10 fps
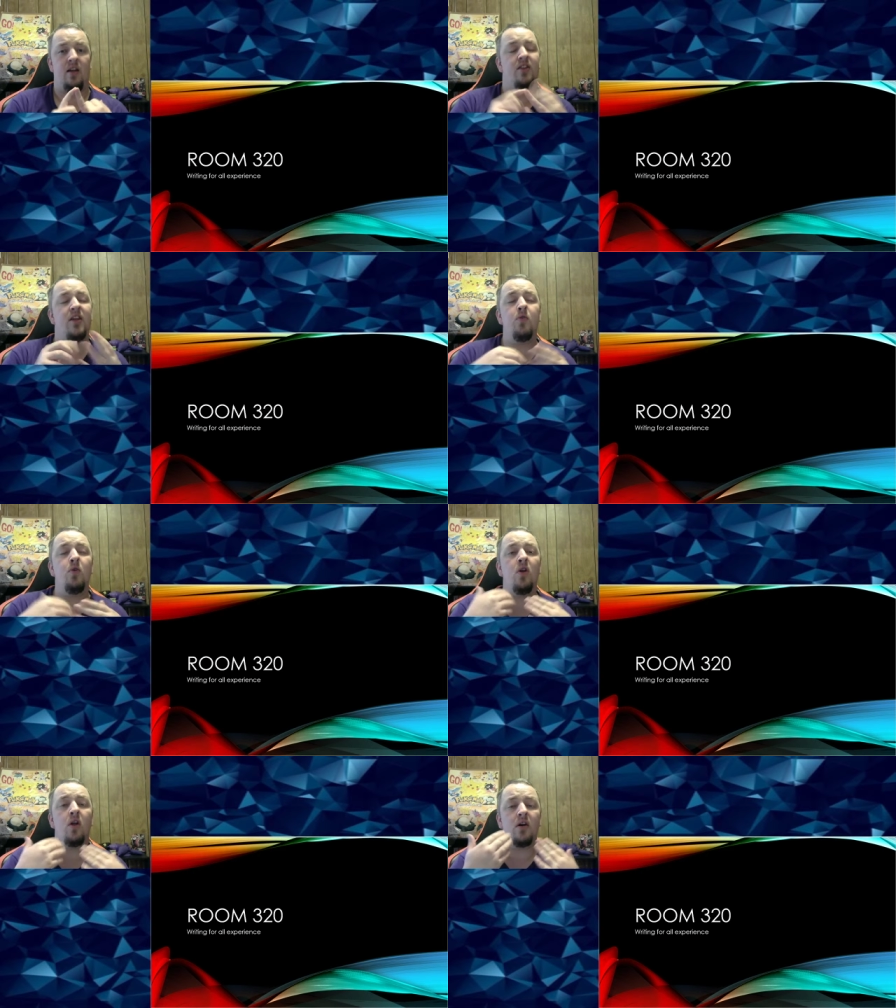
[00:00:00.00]
This
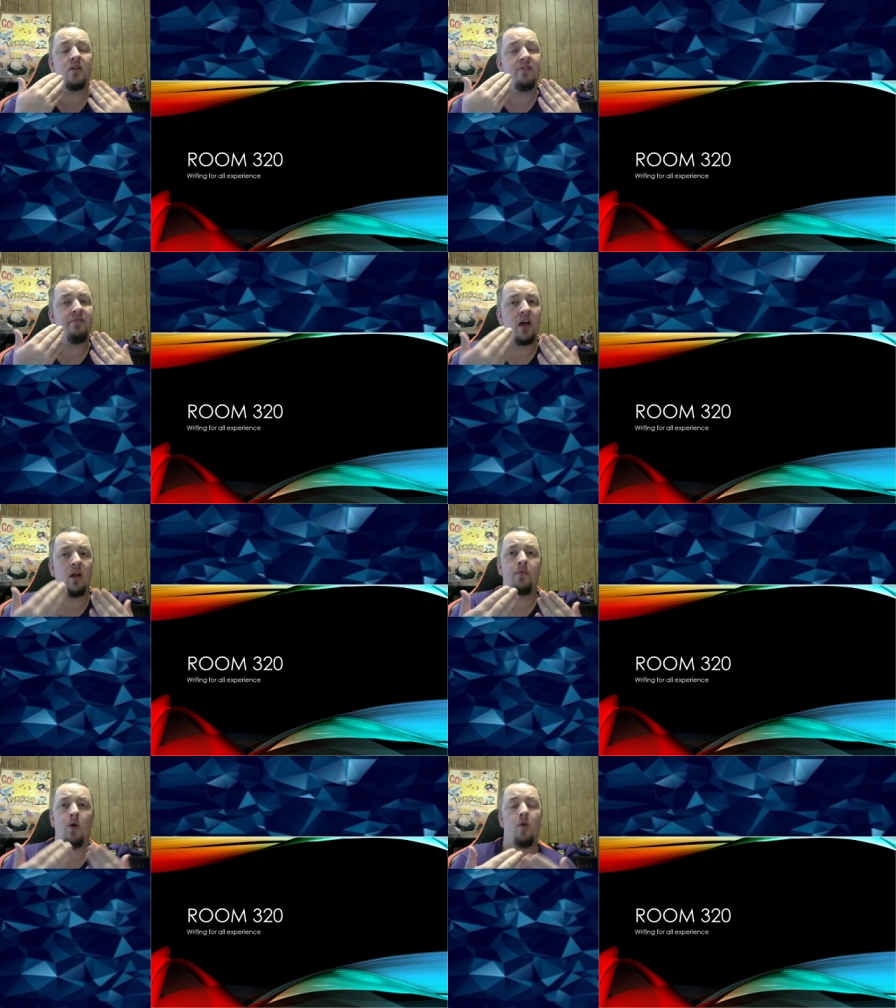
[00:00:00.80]
will
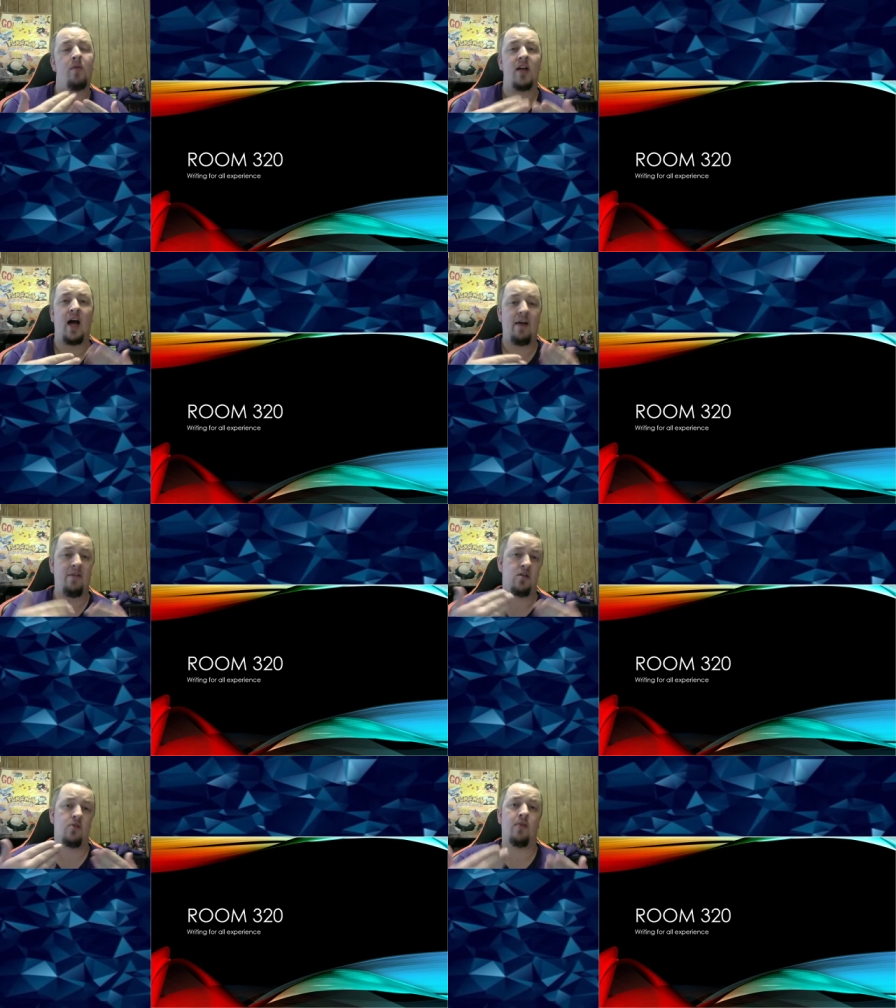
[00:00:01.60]
develop over time
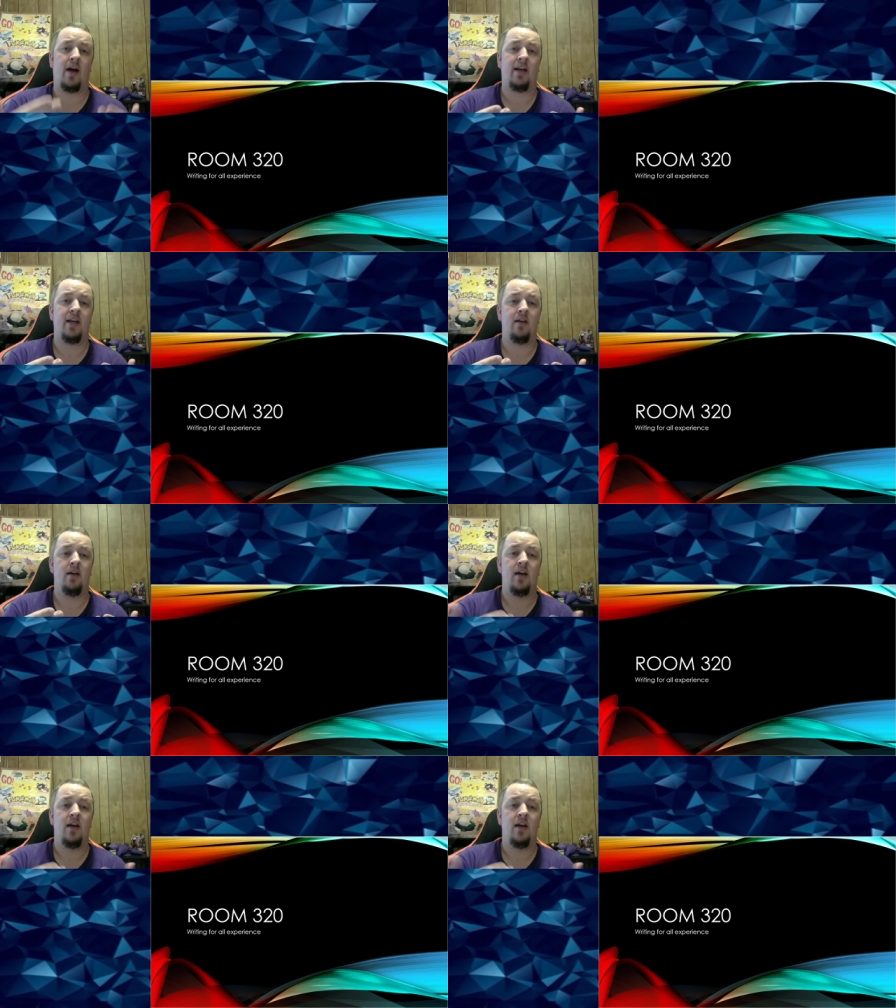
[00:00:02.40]
as you're writing.